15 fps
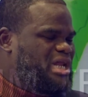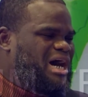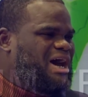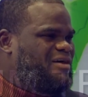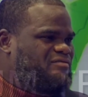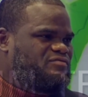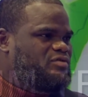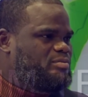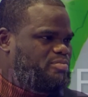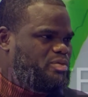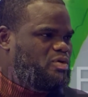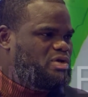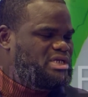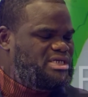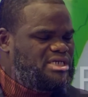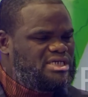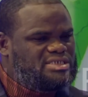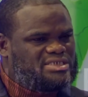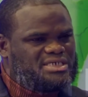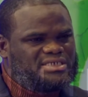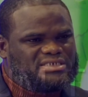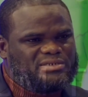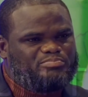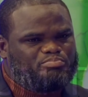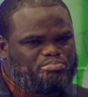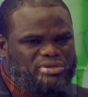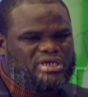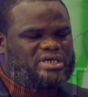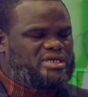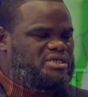our football, it's, it's a
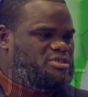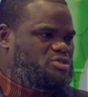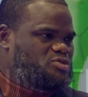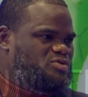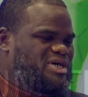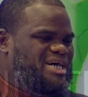big issue.